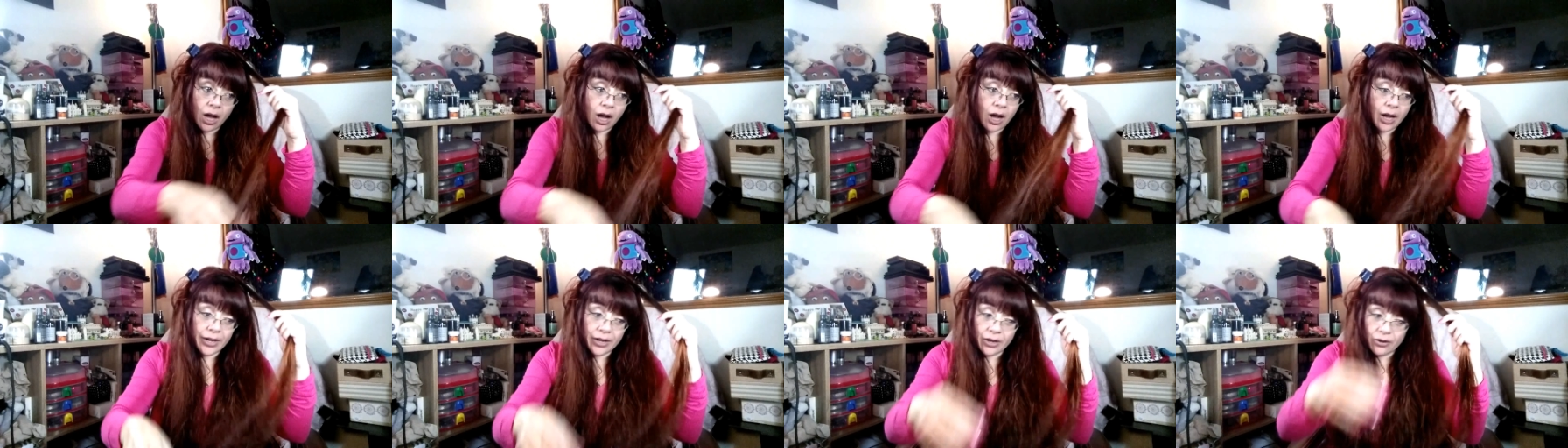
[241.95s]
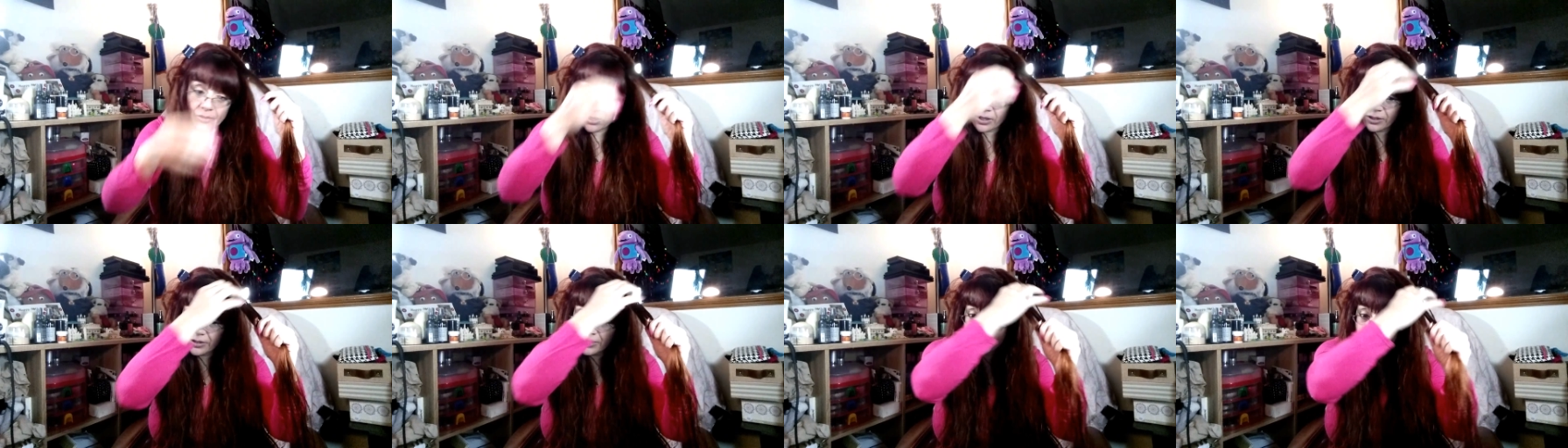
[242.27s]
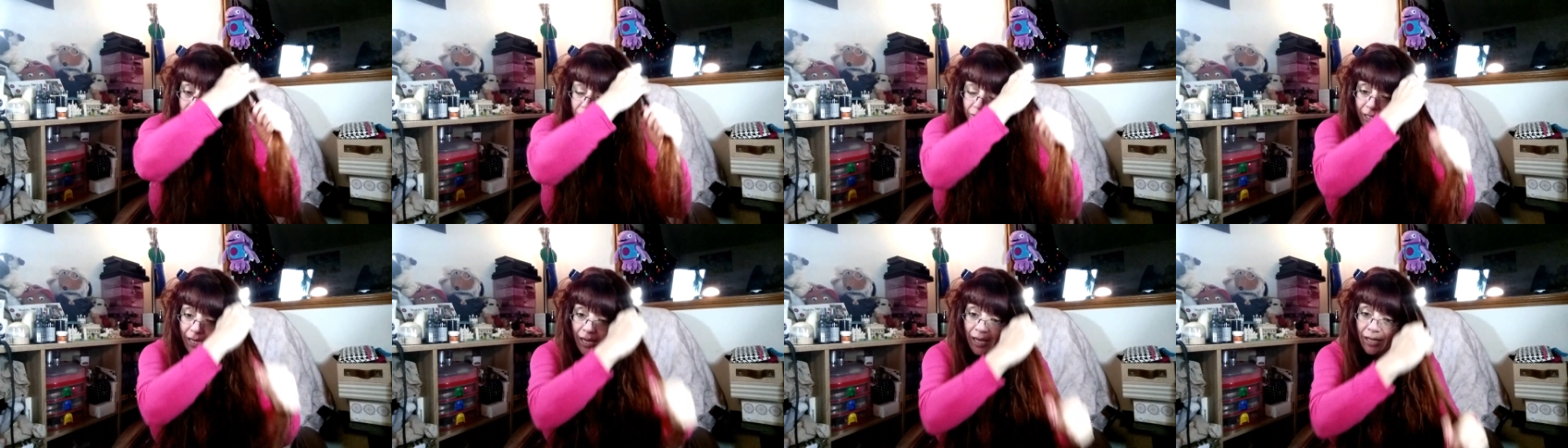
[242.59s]
I don't
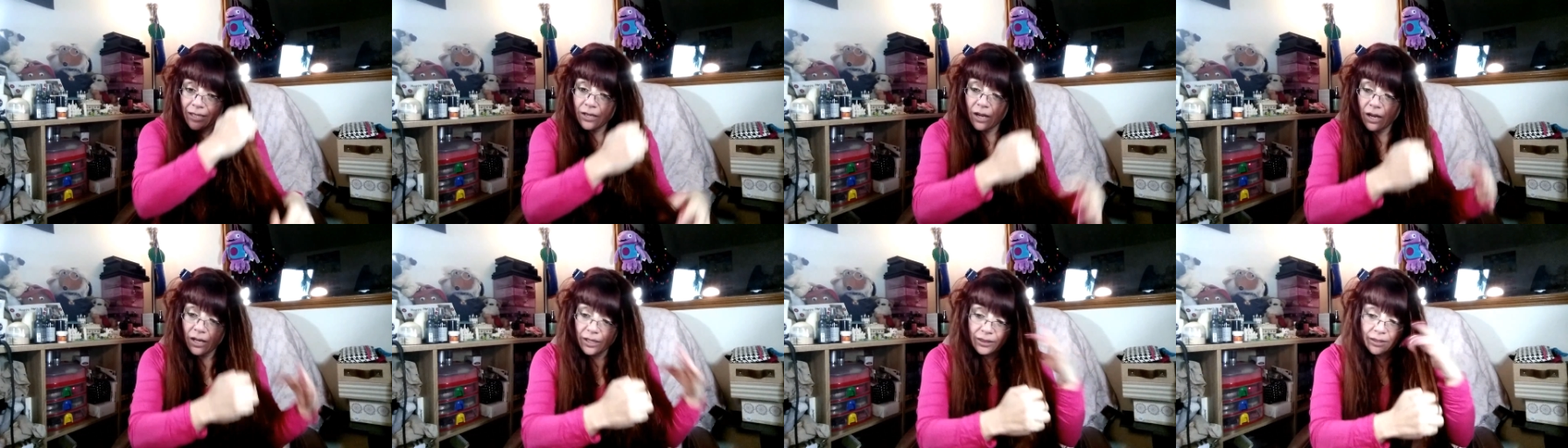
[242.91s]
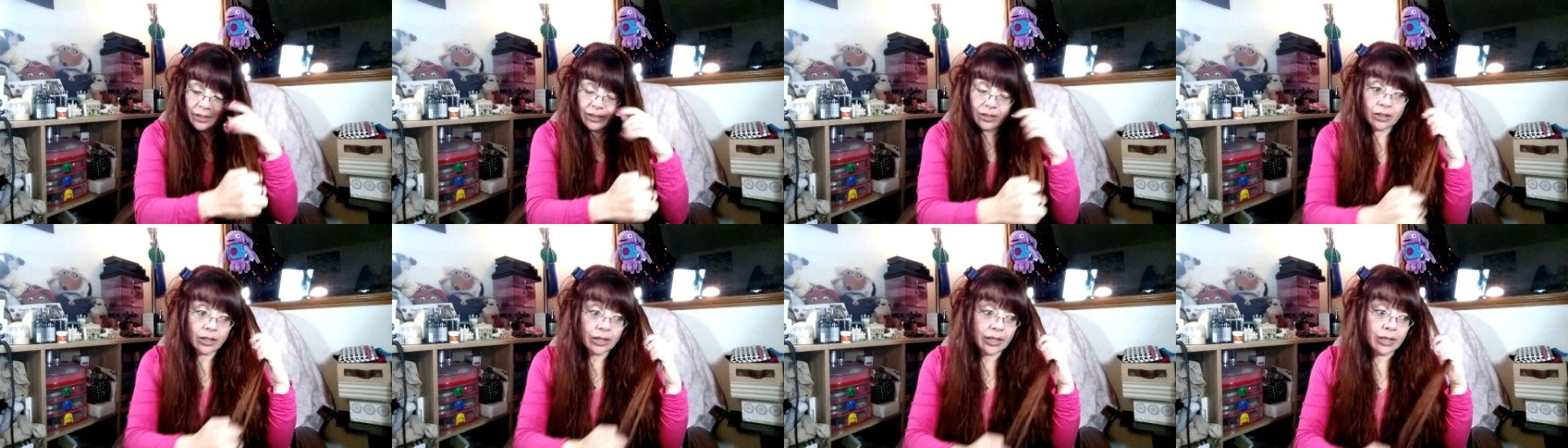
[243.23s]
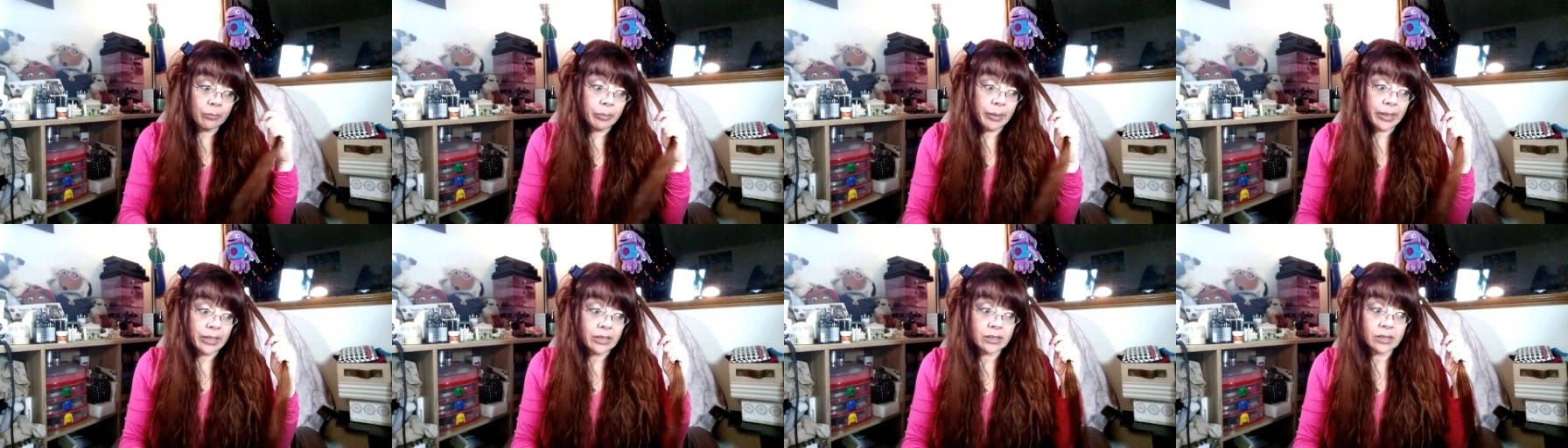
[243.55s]
understand. I think
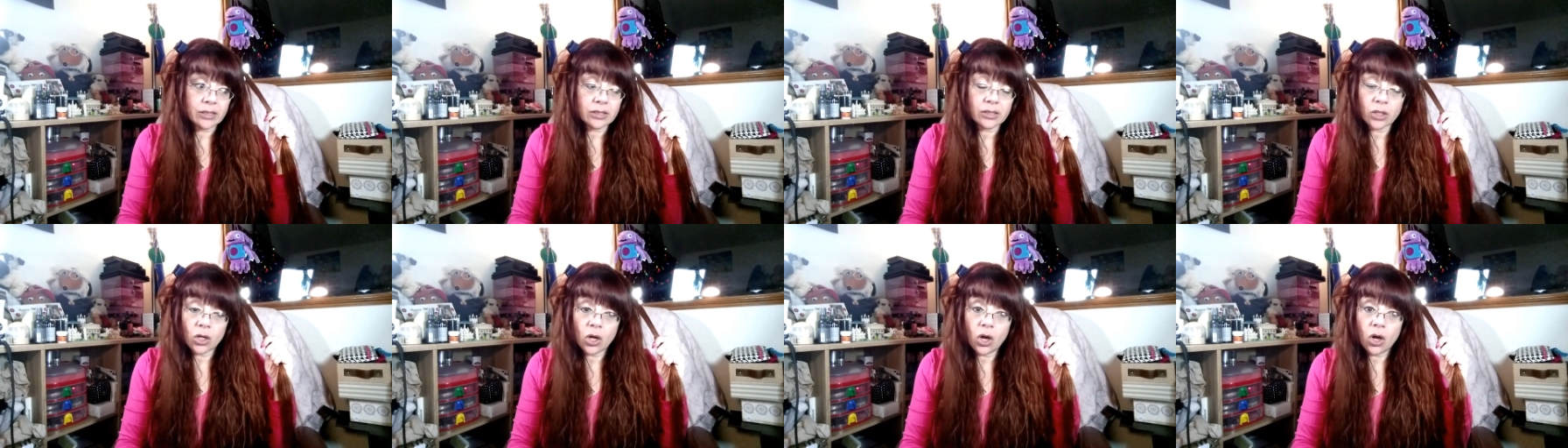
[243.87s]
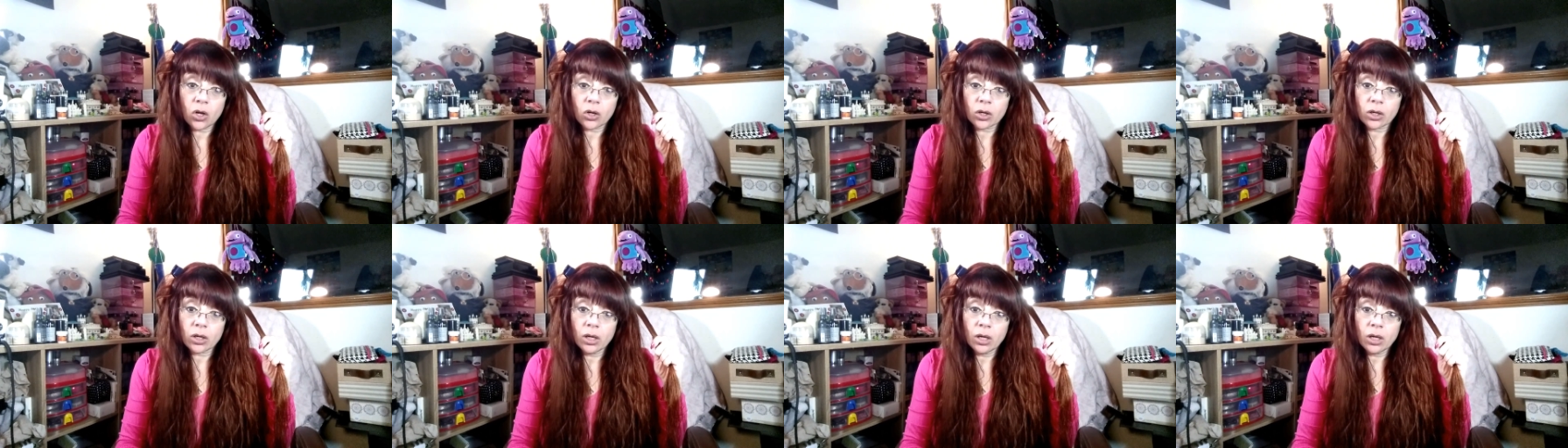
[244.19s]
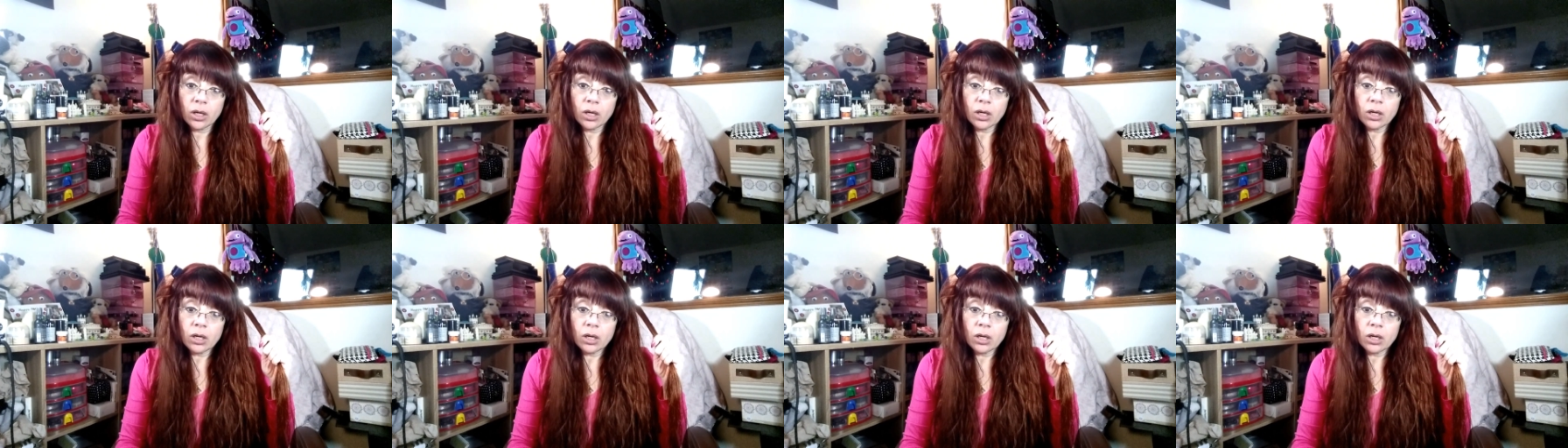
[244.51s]
eBates is a con.